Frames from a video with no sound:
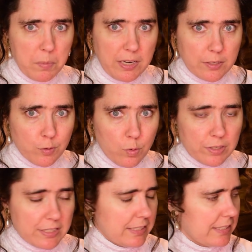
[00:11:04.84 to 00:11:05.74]
meet
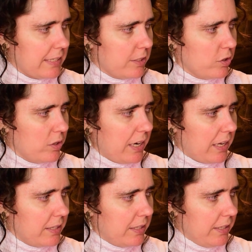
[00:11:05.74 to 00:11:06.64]
towards the center,
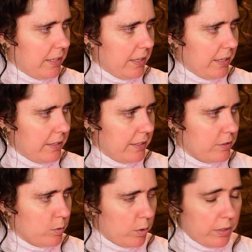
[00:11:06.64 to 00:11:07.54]
and then they
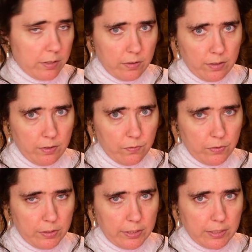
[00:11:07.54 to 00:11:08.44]
started
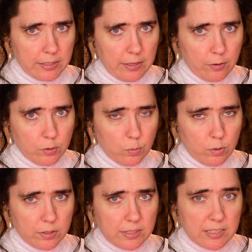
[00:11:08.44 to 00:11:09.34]
infilling down
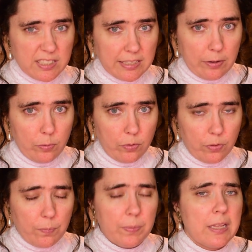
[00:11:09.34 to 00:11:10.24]
towards the
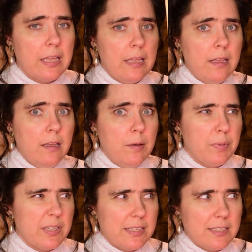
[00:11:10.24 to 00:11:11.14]
south.
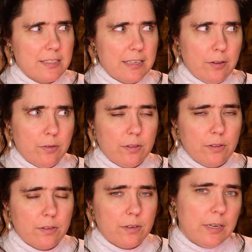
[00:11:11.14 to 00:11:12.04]
But the south
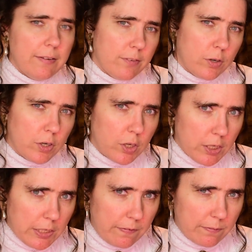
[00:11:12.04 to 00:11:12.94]
never
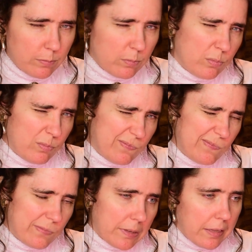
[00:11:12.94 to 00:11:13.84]
got,
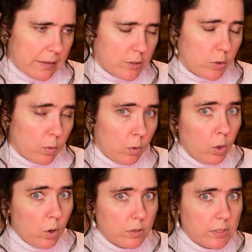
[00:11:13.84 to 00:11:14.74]
it took a
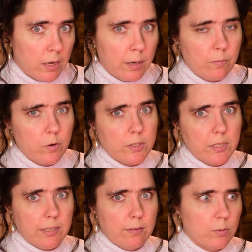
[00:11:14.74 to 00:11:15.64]
long time for it to
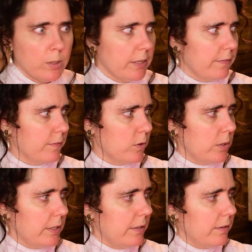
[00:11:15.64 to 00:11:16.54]
get really
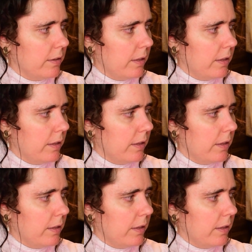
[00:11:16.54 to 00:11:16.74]
fully